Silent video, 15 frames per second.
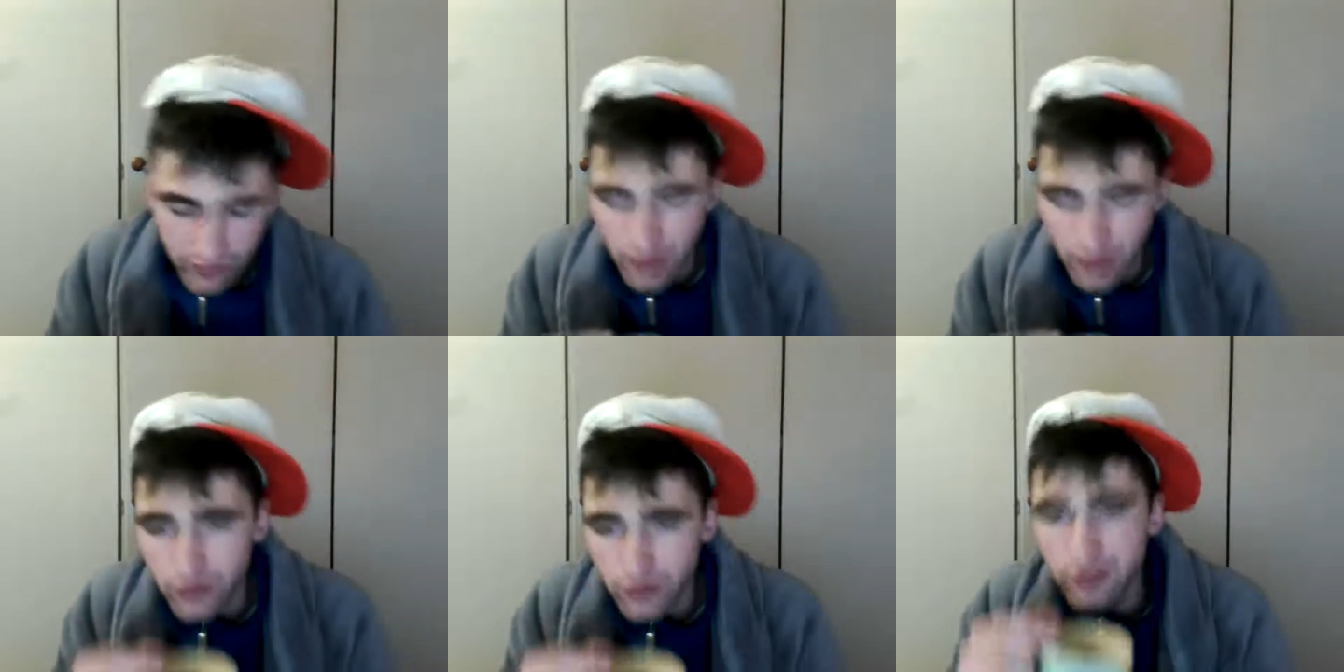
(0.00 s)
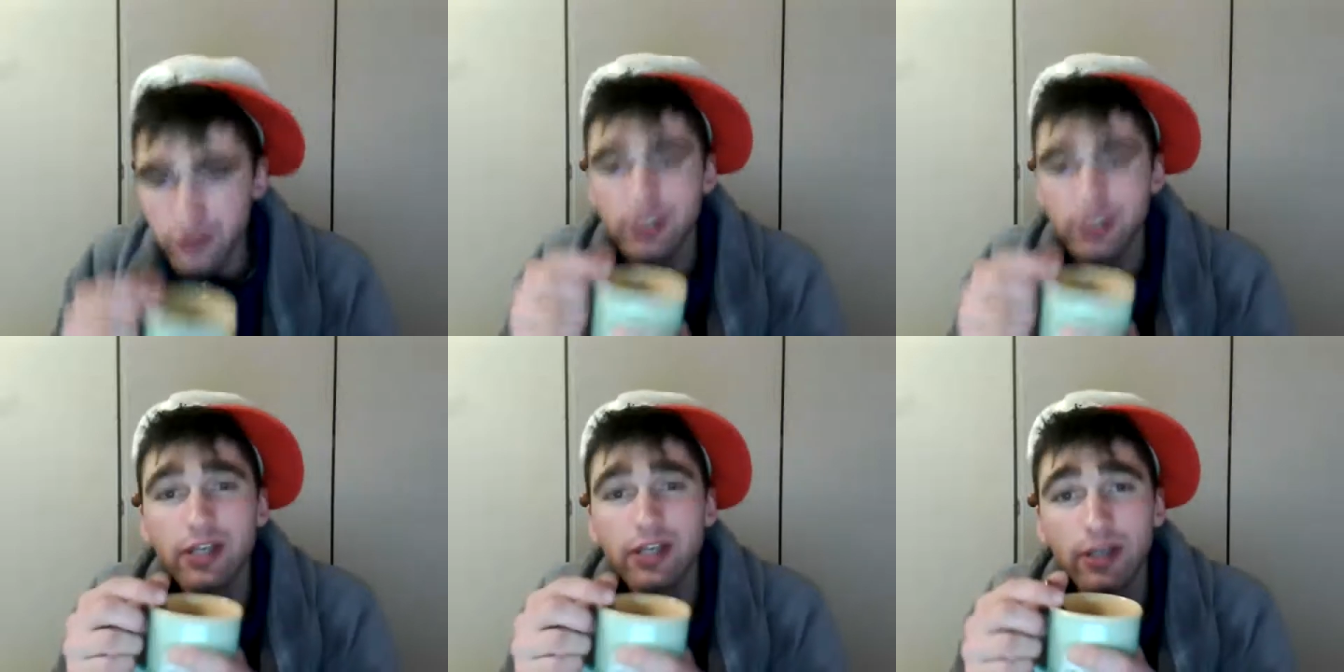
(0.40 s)
Got this
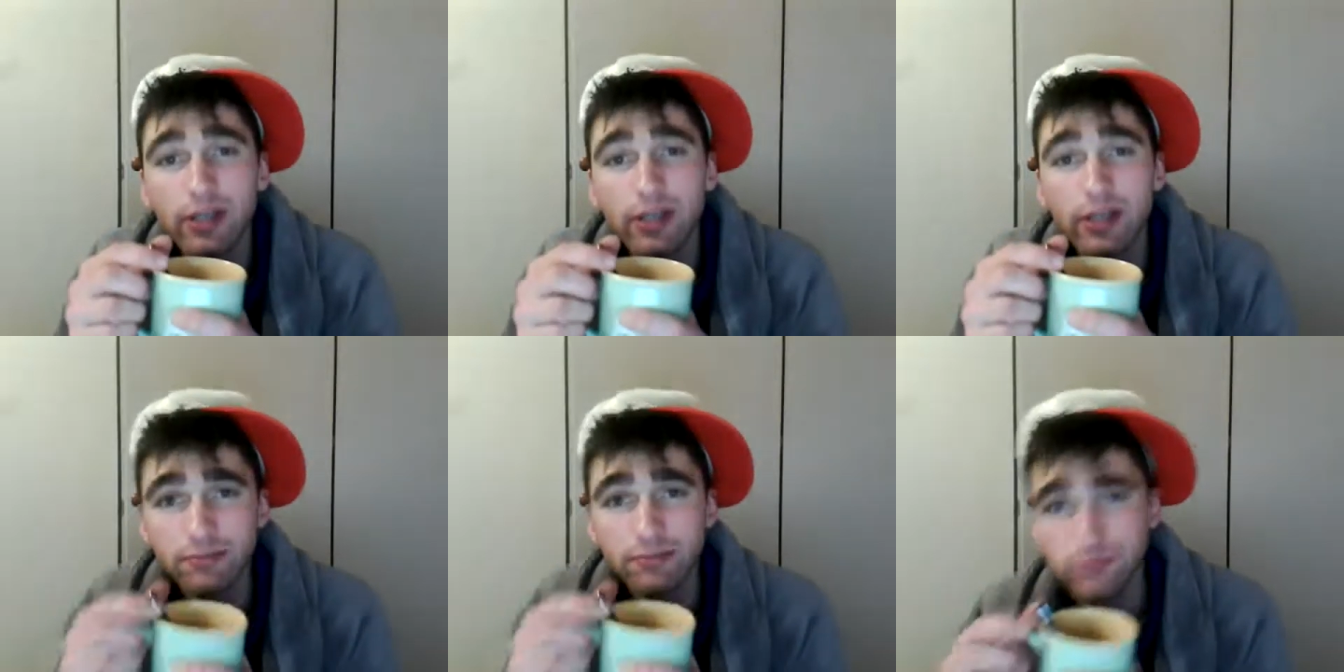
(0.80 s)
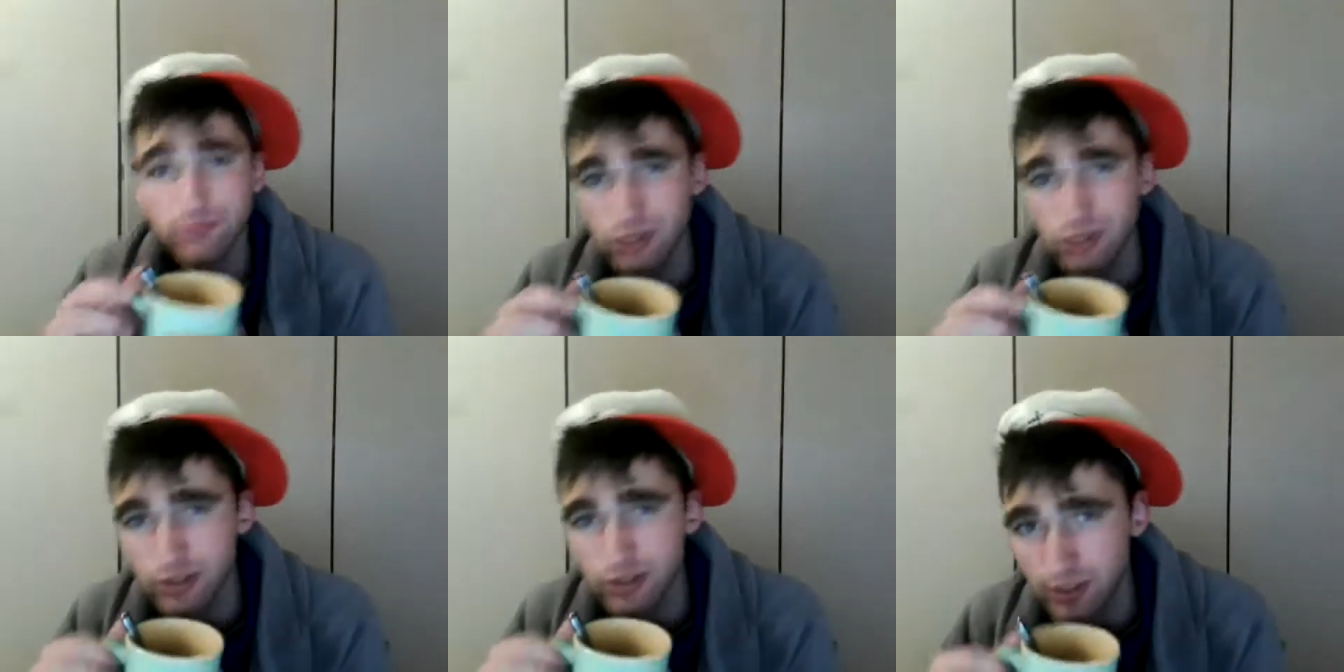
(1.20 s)
tea here.
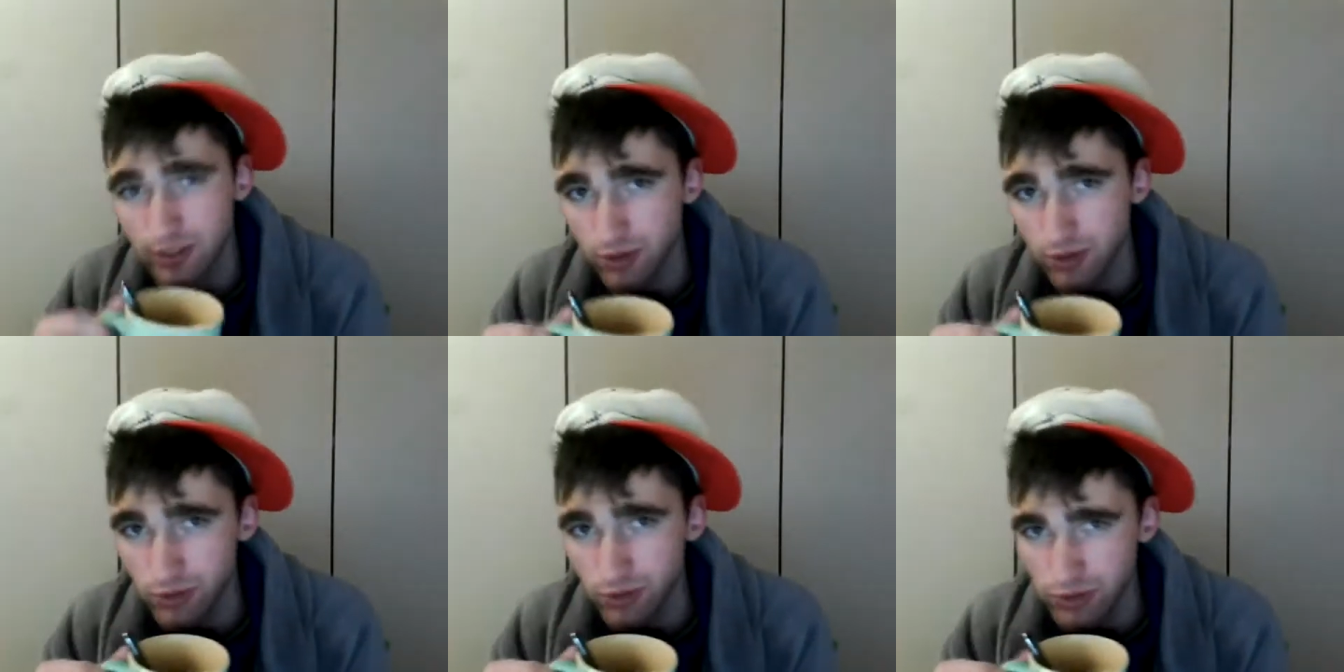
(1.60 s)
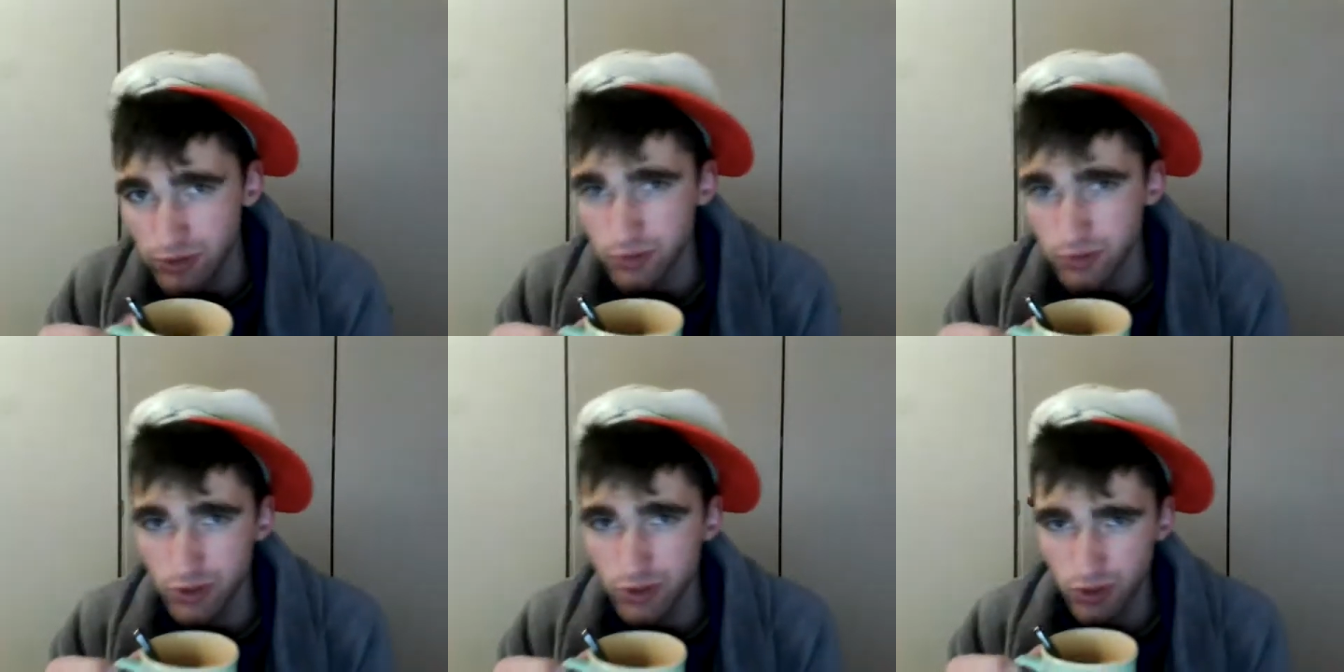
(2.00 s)
Turns out the
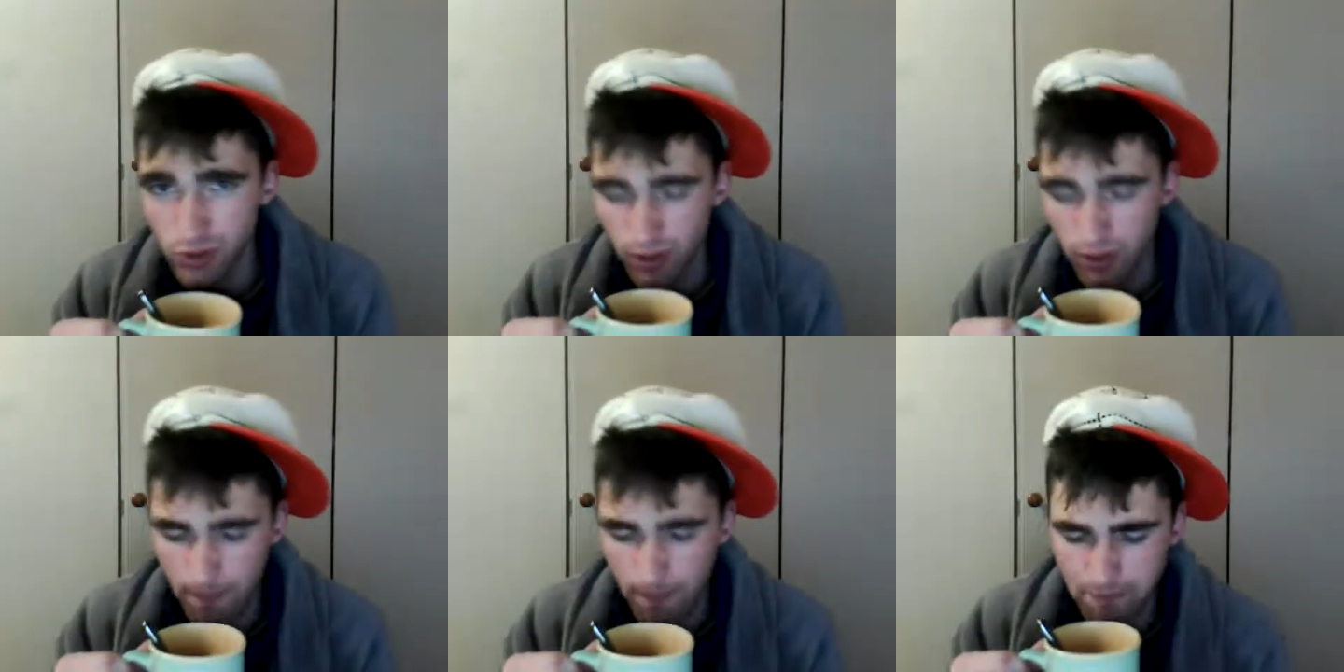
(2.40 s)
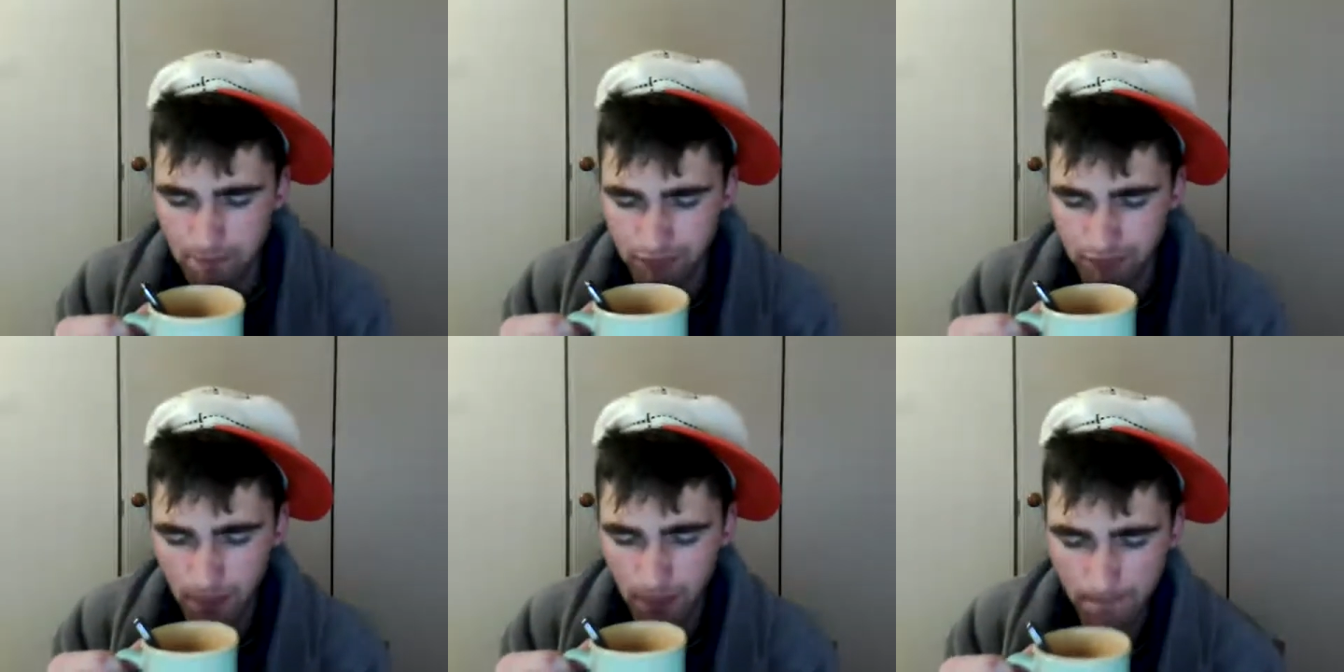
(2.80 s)
crystals were sugar.
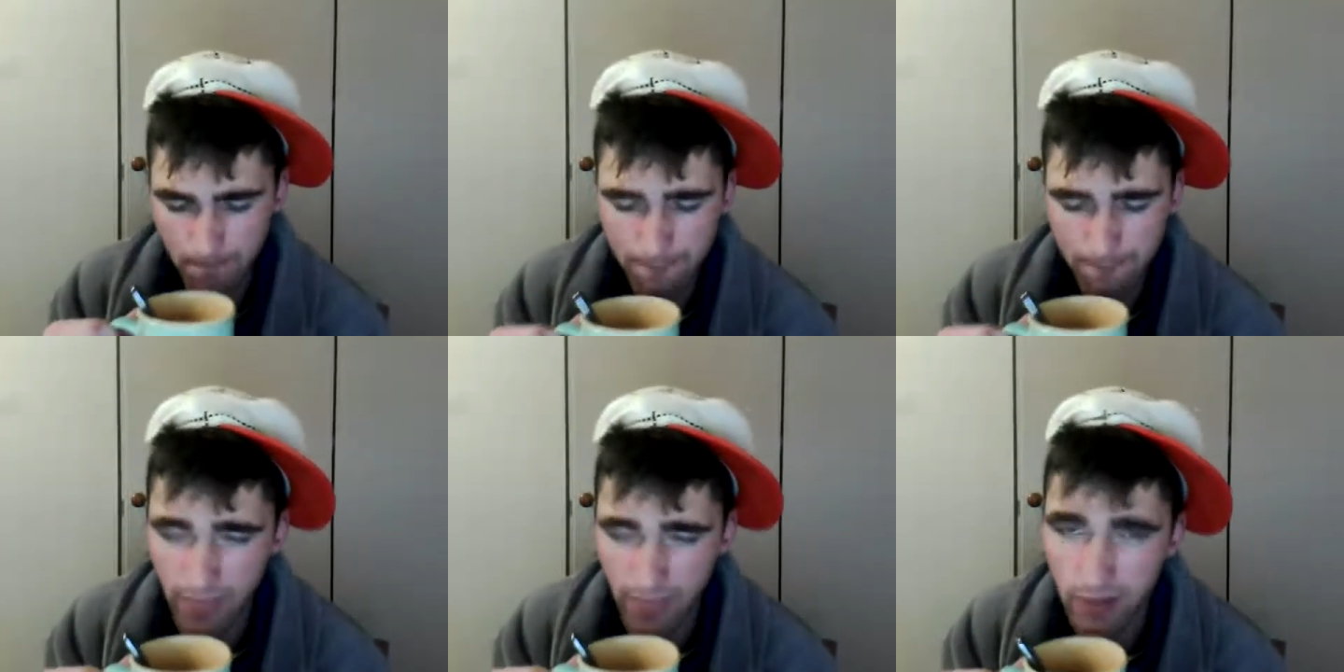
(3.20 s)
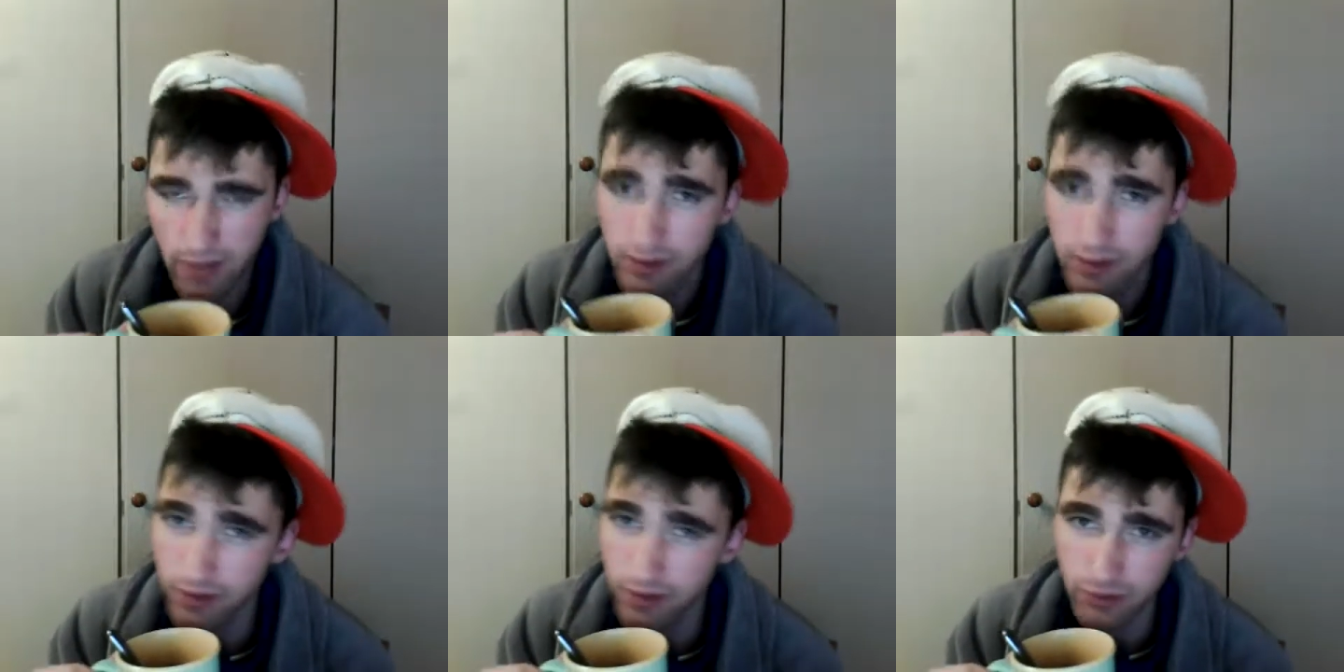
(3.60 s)

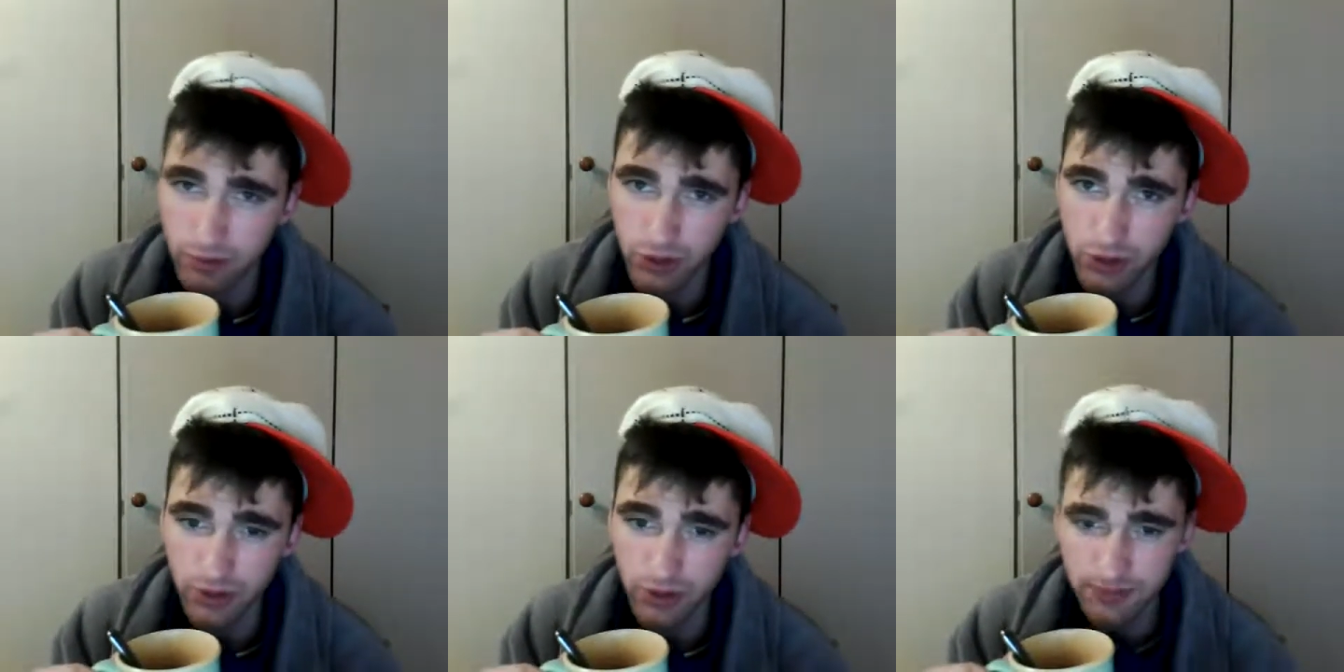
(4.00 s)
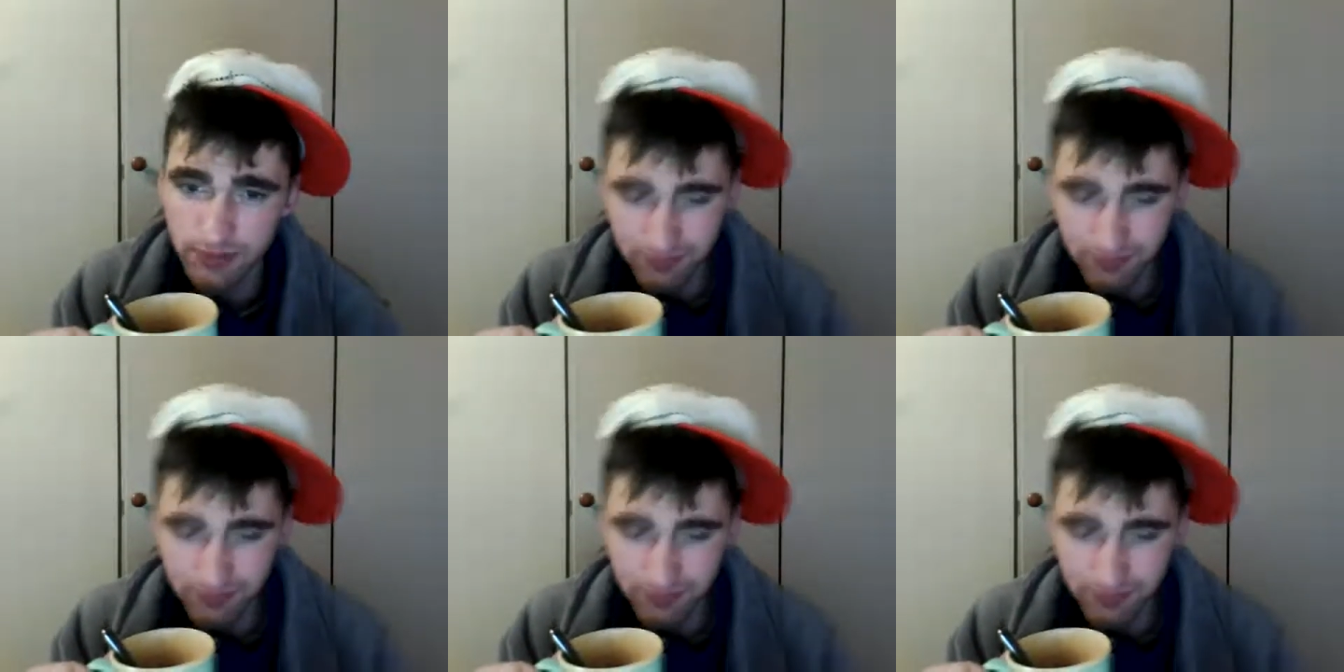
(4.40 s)
Nothing but sugar.